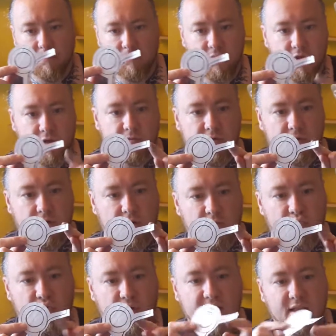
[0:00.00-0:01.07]
So we're just going to
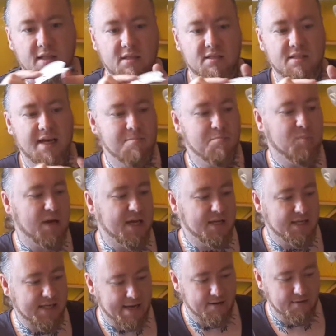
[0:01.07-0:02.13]
break this
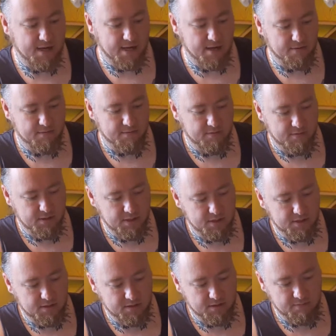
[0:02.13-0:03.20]
template down now
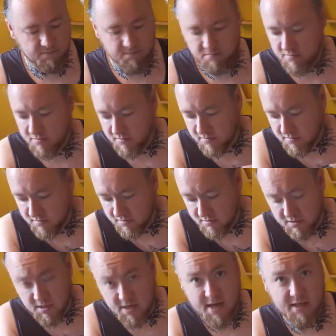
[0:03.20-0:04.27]
into
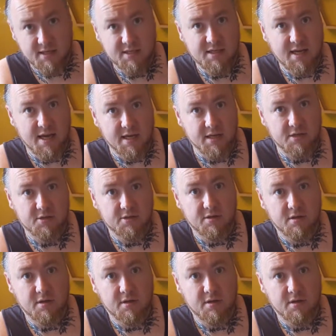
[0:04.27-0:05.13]
the next stage,